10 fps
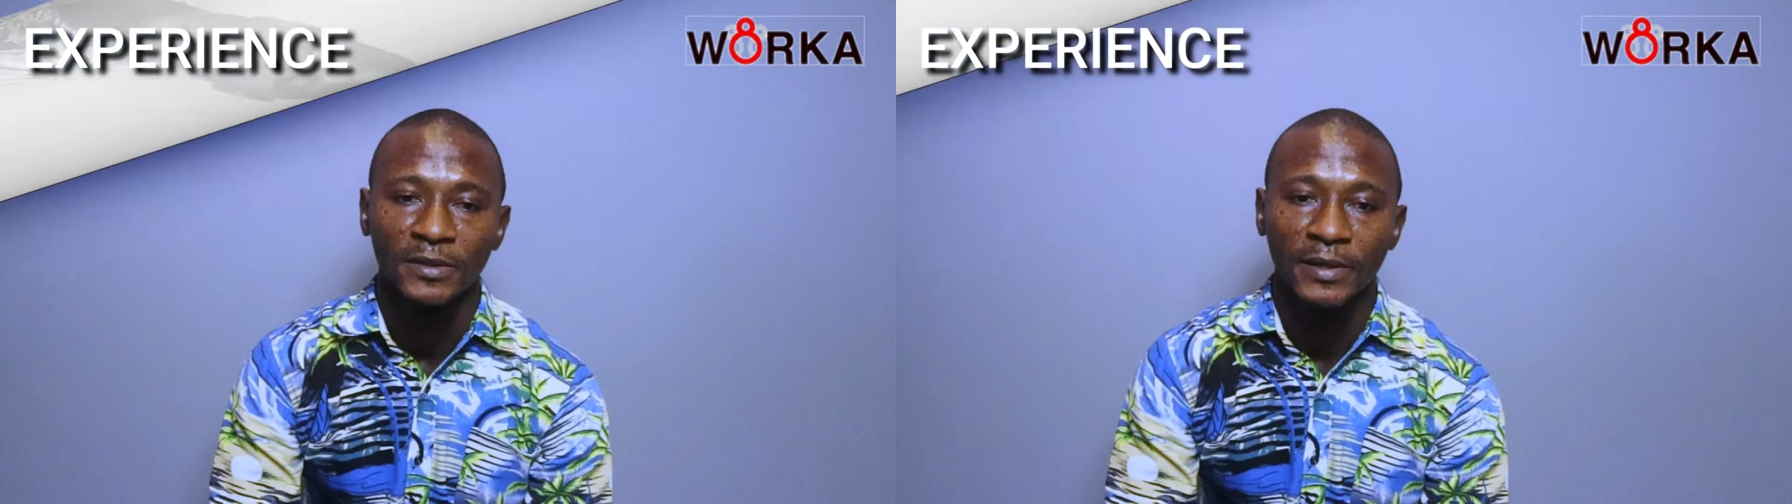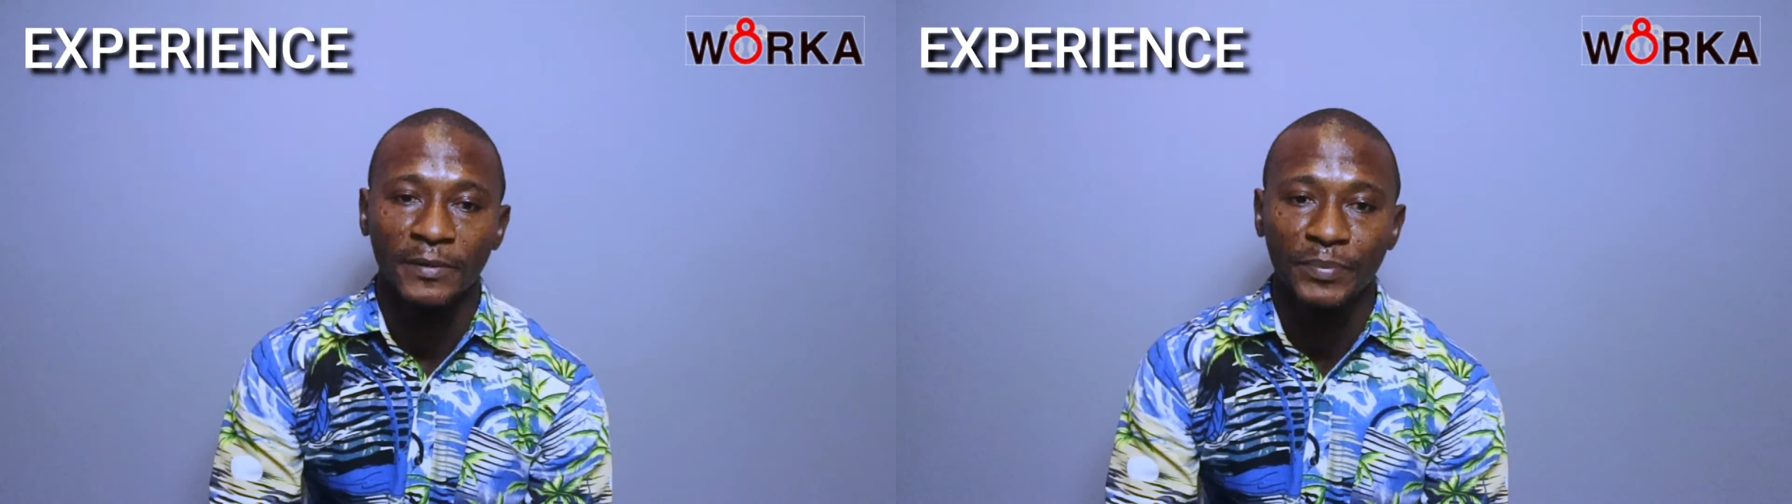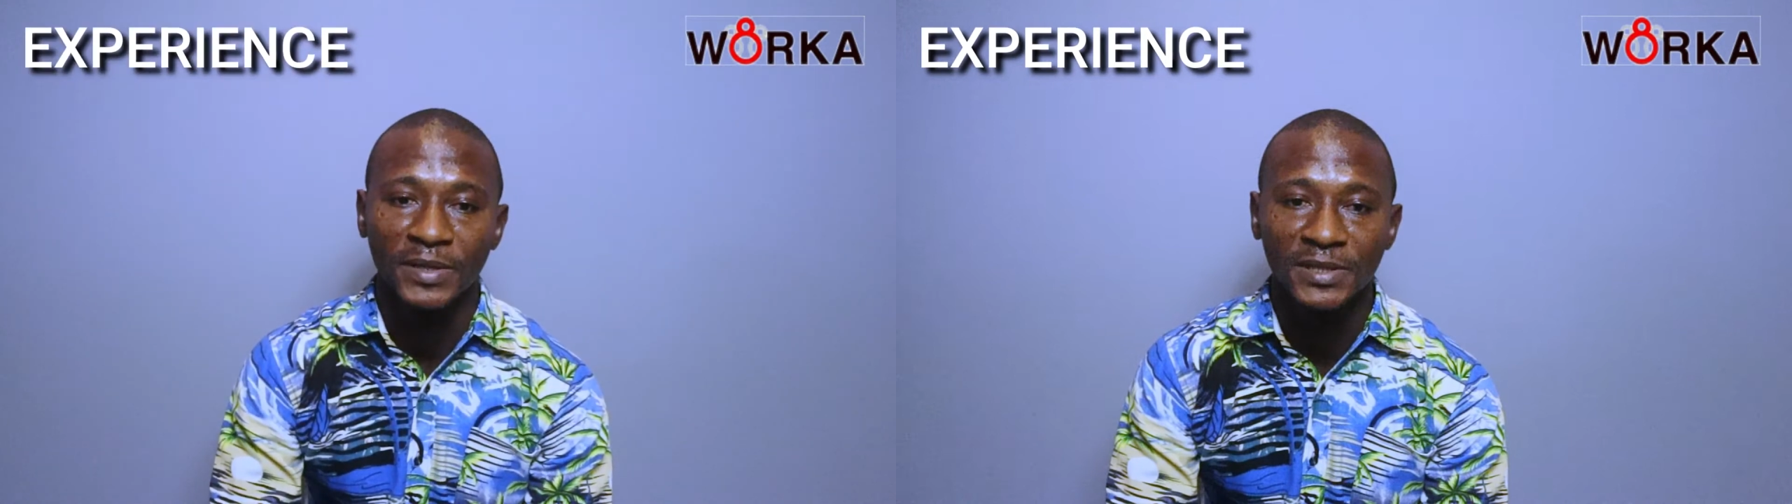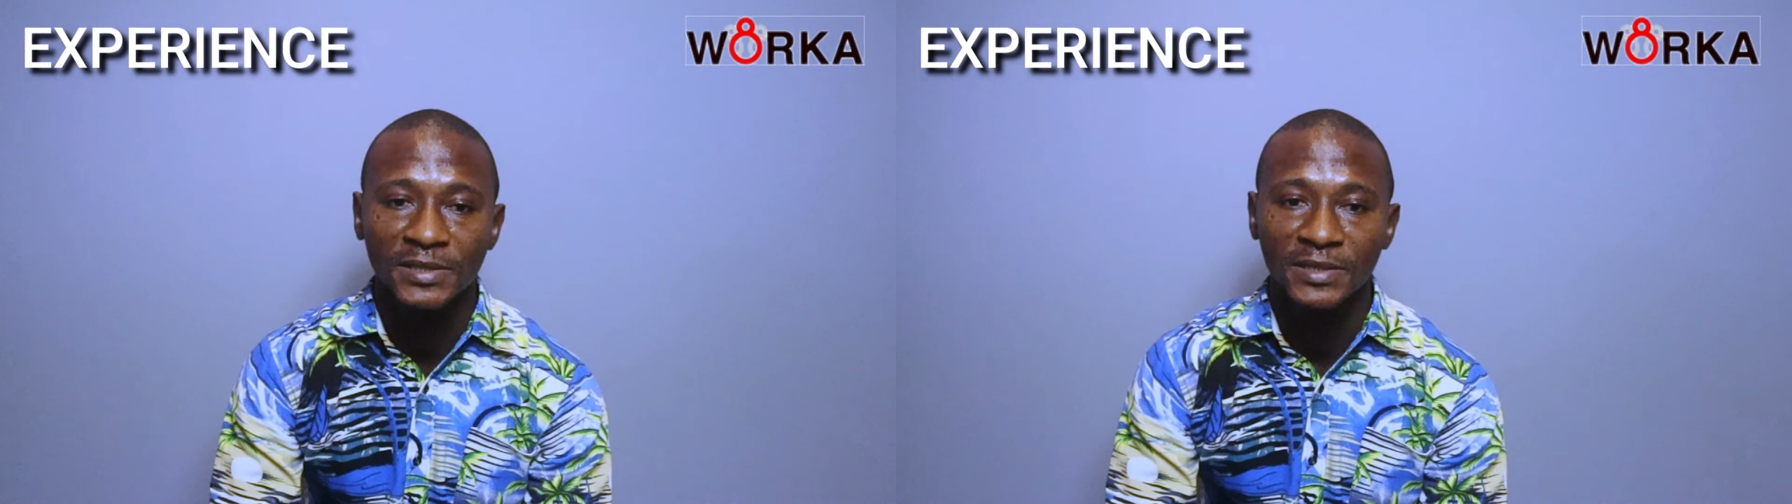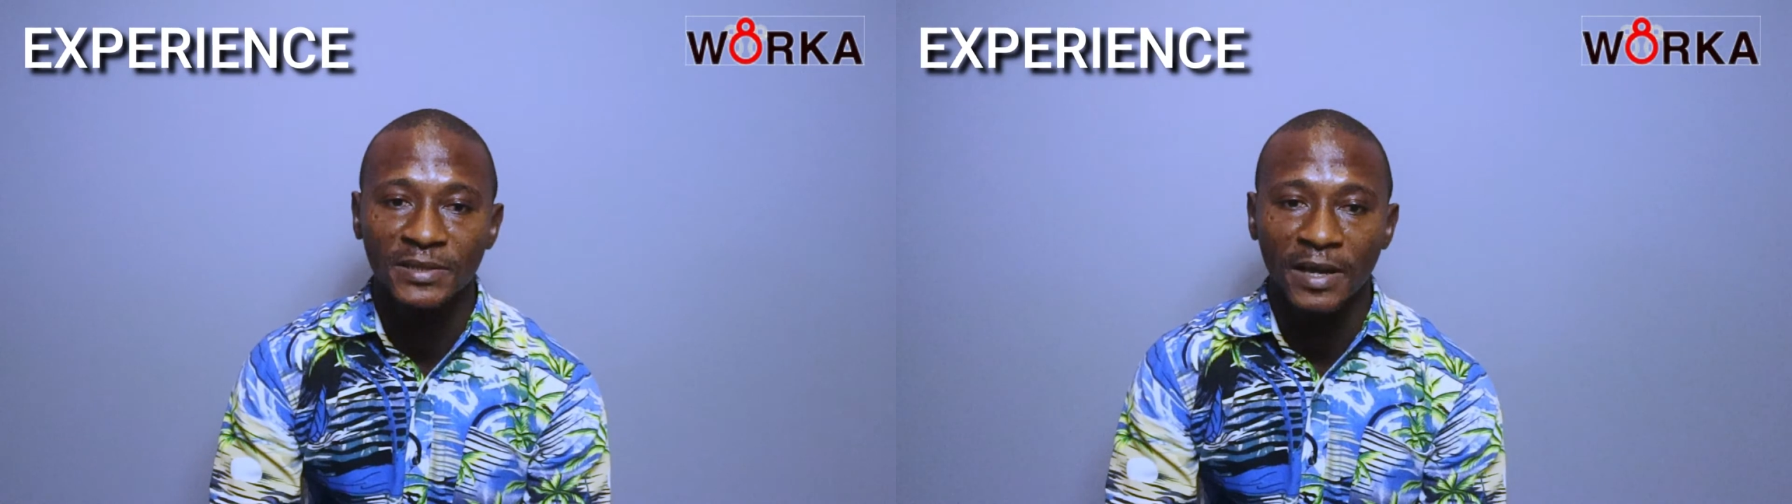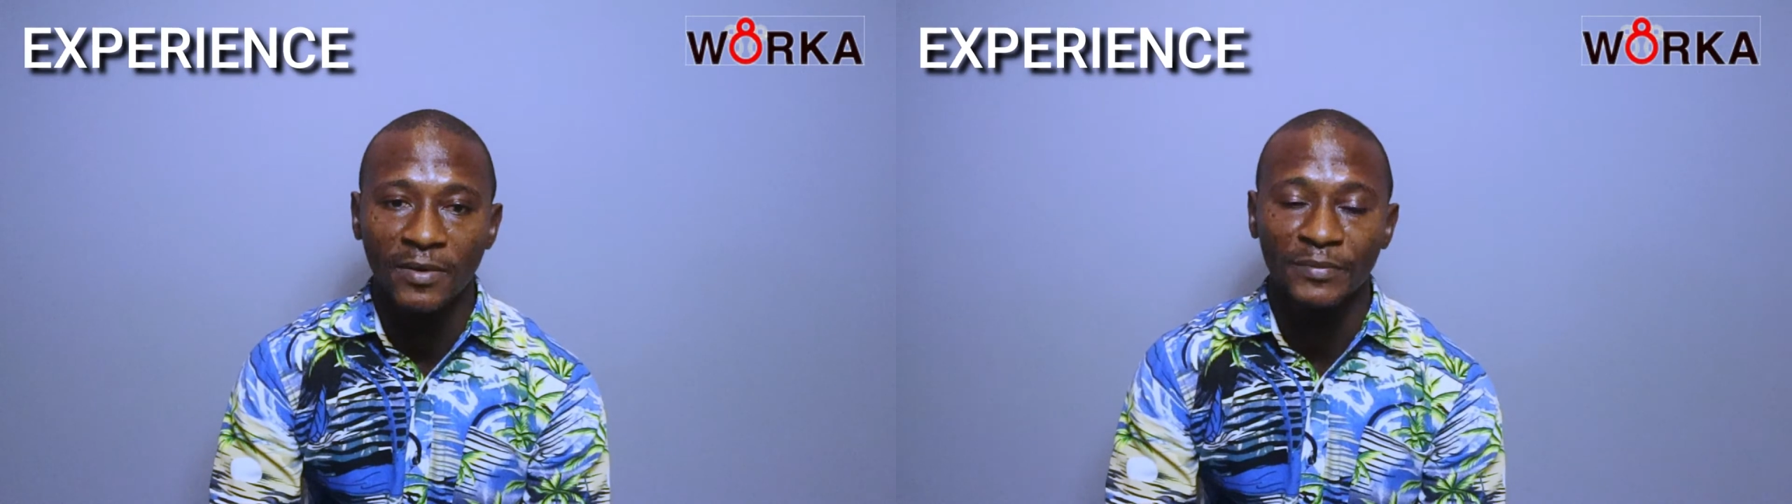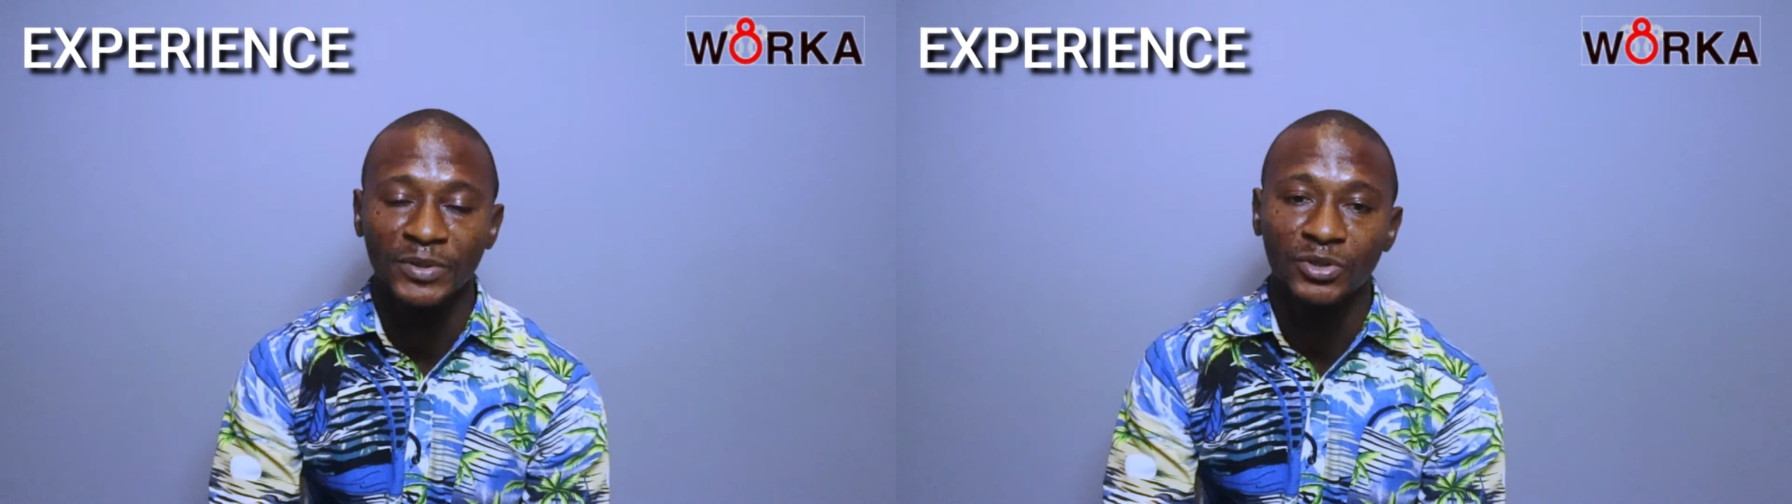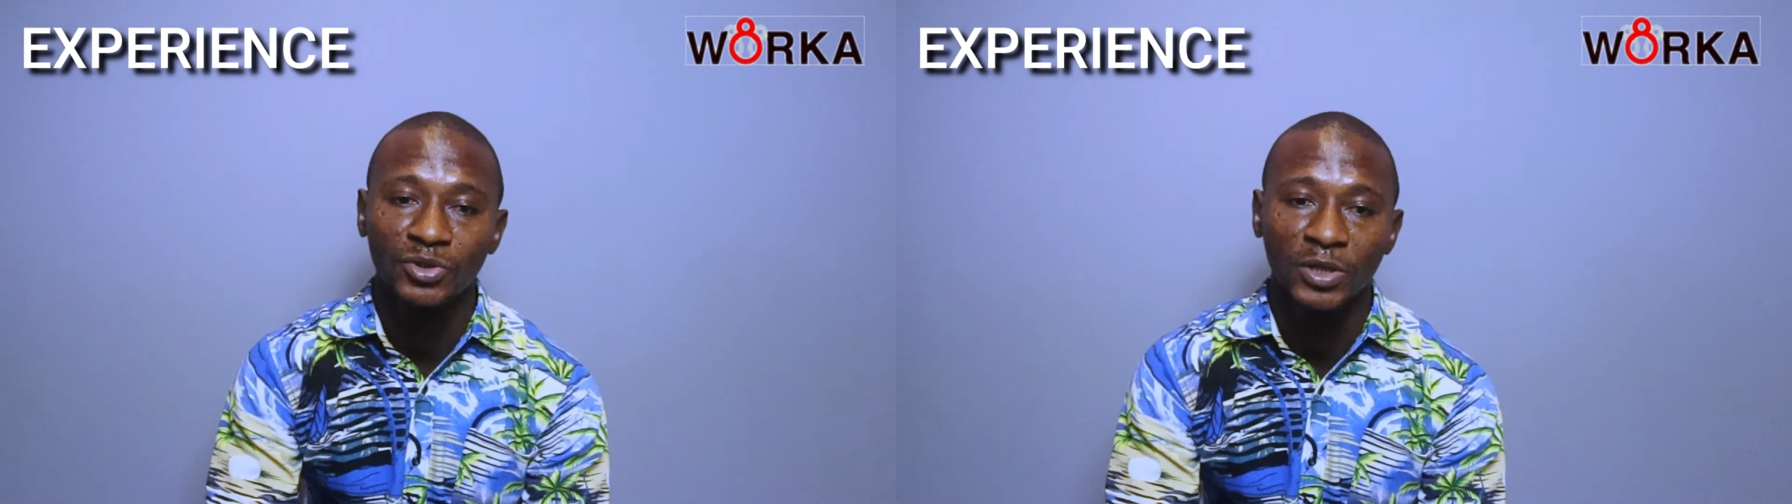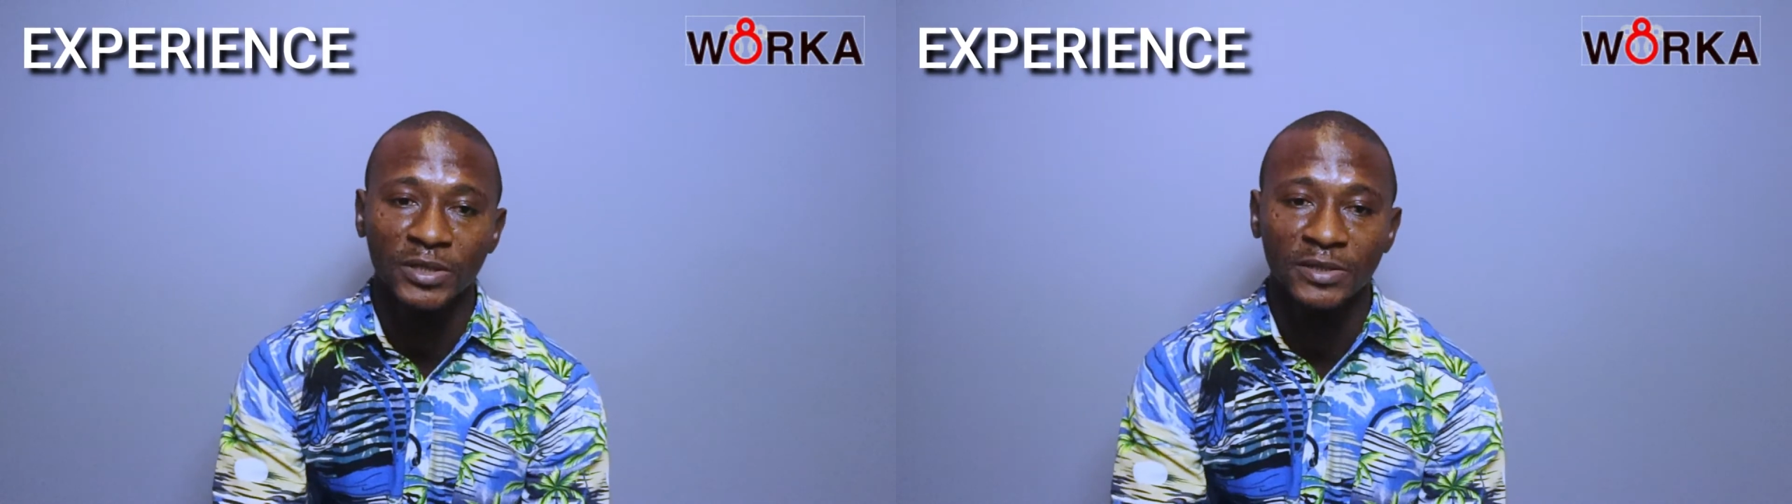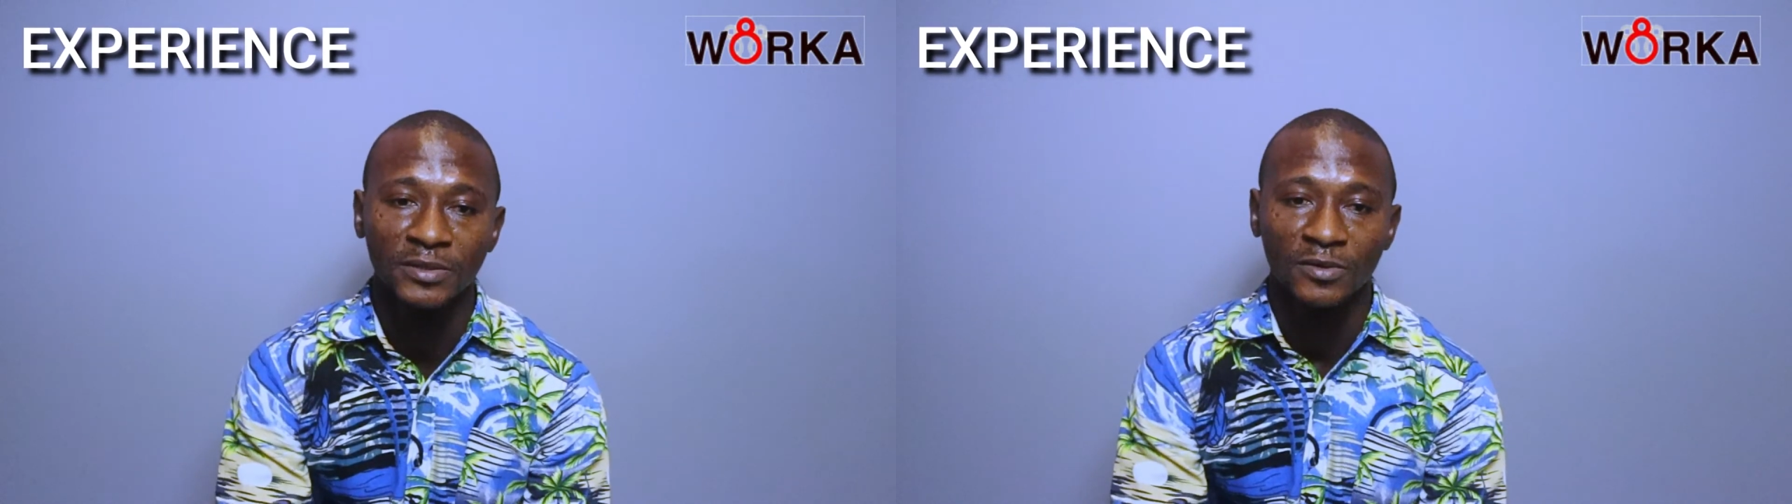And presently now I'm in
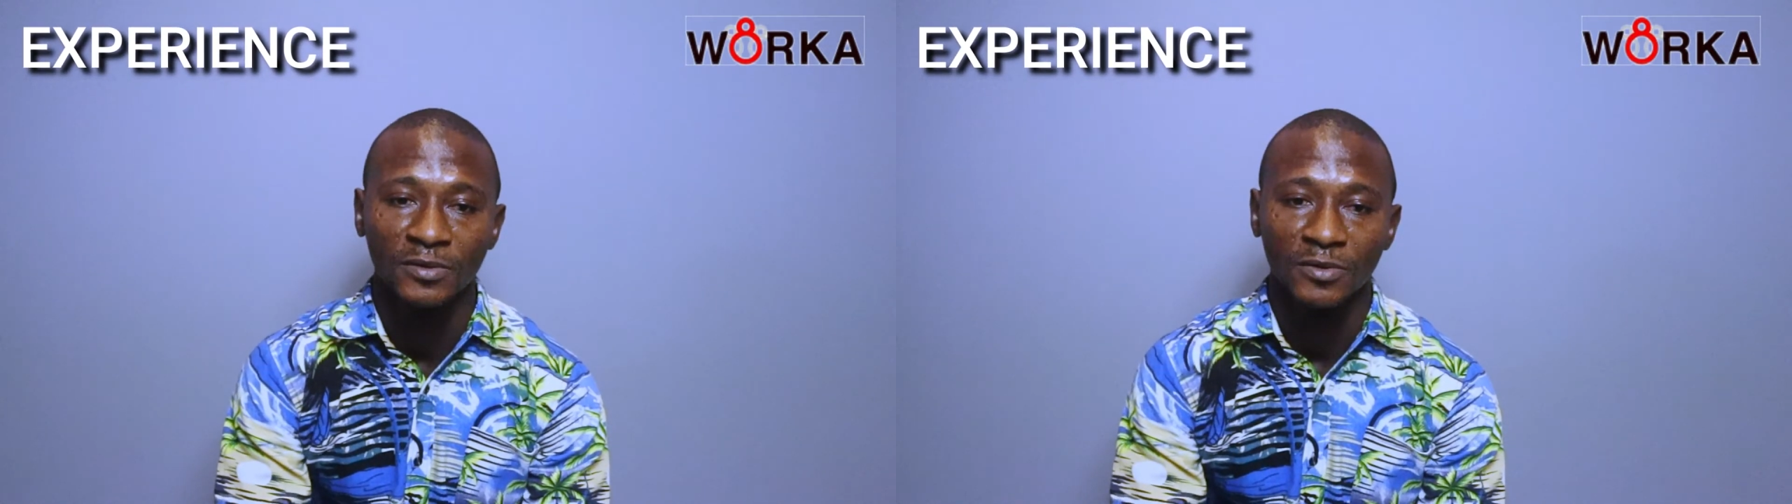UAE,